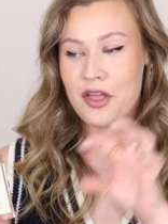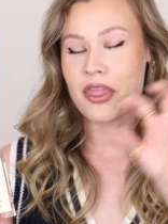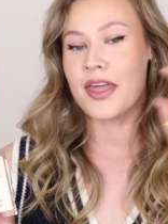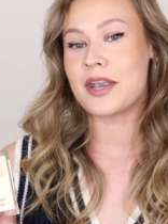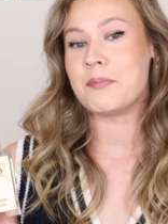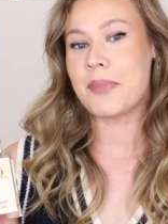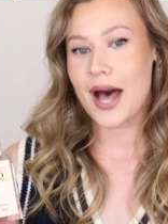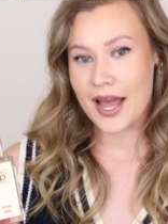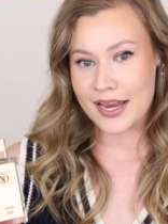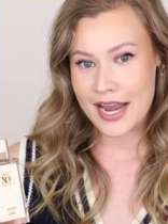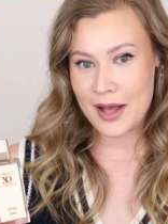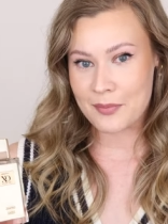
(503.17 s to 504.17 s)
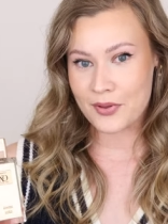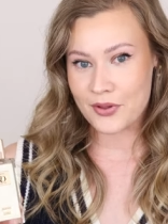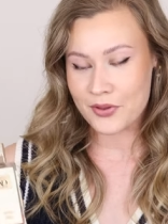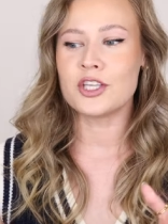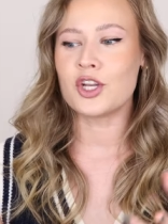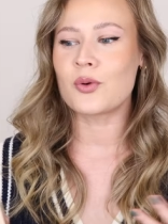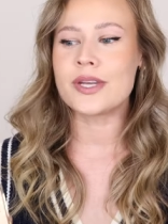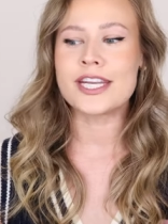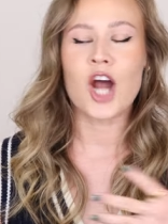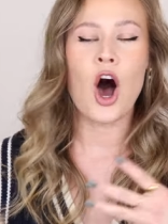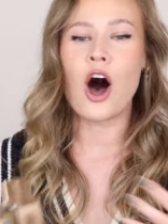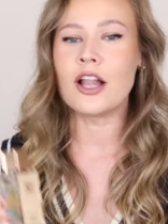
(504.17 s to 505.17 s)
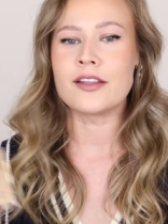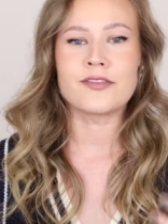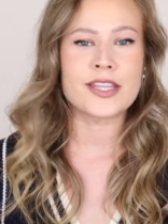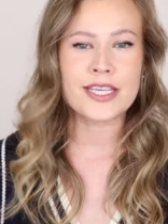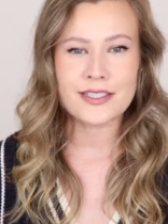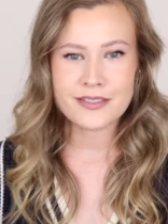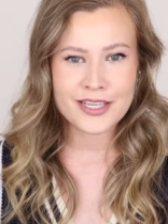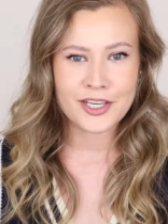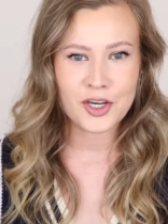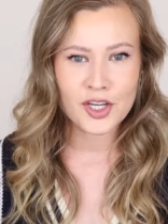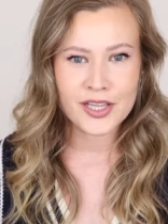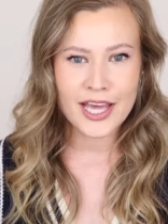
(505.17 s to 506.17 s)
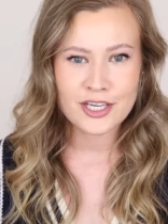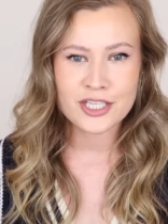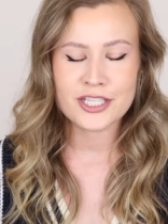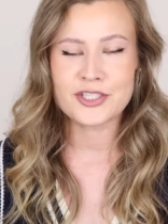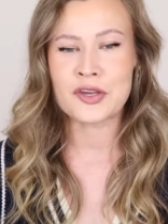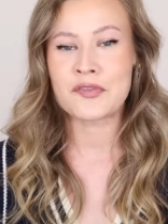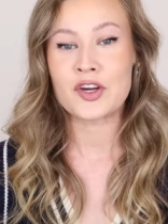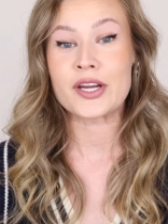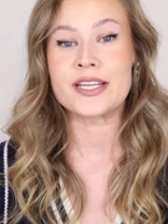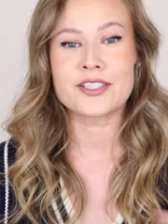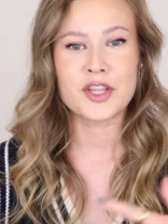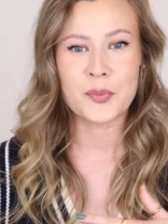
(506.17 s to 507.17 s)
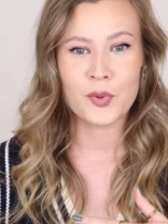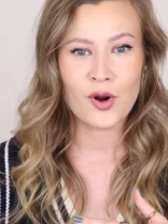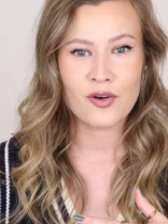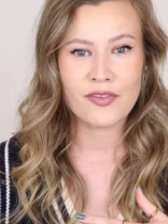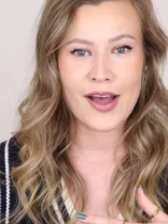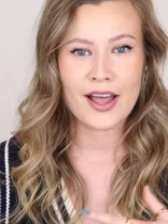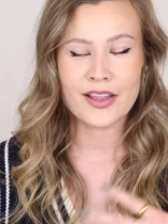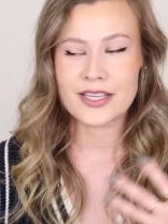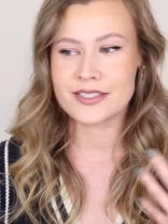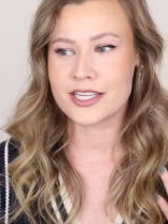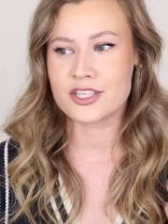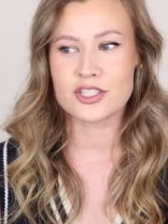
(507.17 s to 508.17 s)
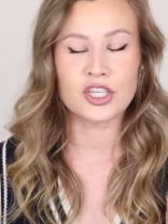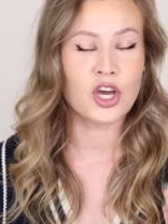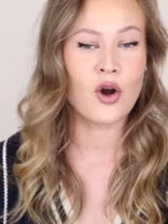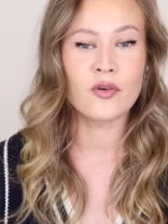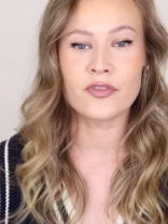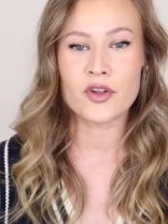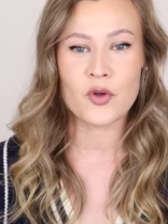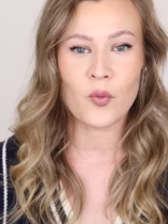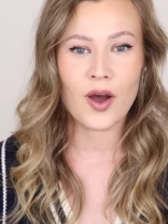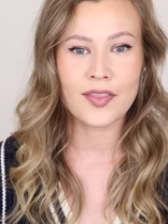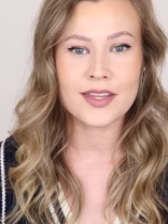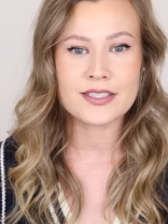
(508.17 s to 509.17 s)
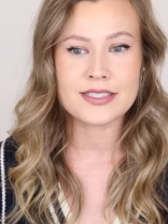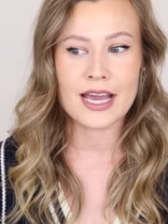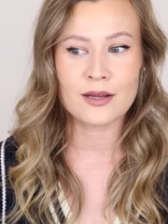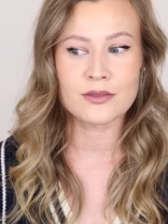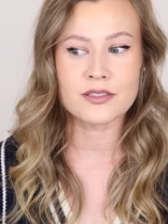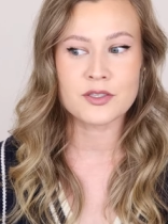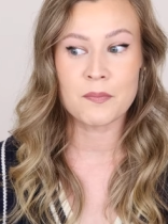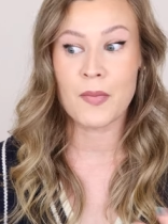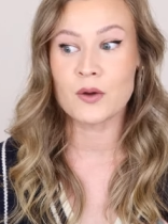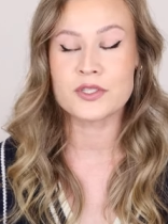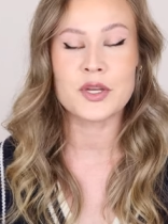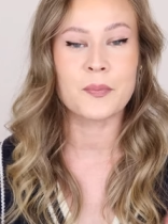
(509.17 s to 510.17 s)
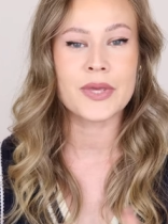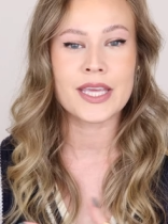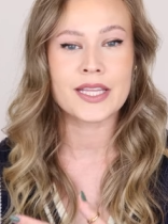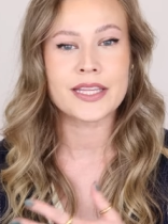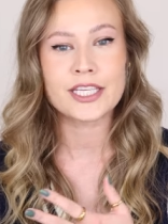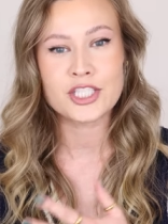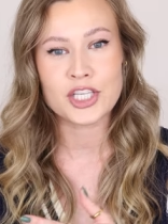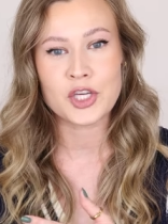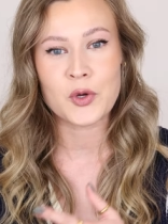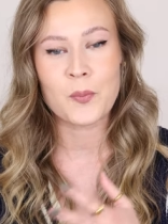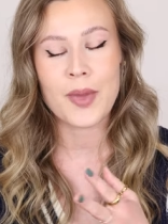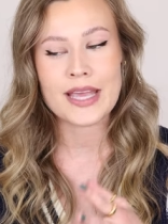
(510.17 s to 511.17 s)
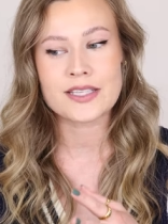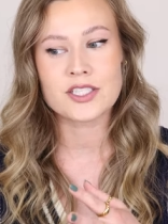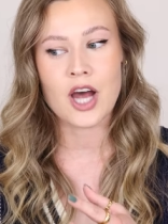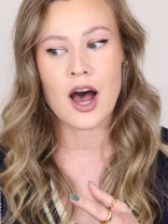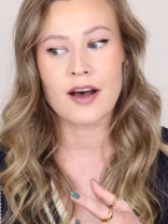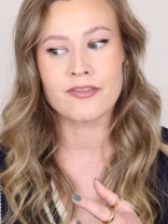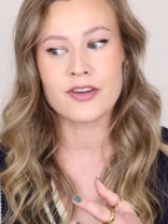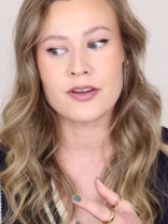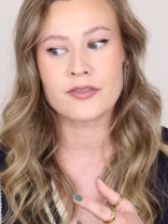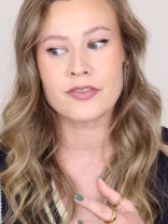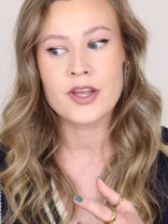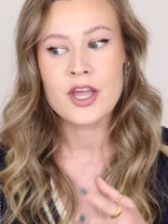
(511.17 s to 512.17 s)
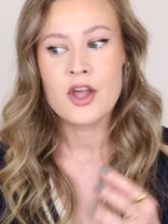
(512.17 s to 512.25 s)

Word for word: then pineapple. You don't need all of these in your collection, so if you're into the profile, I say just go for the one that sounds most appealing to you based off of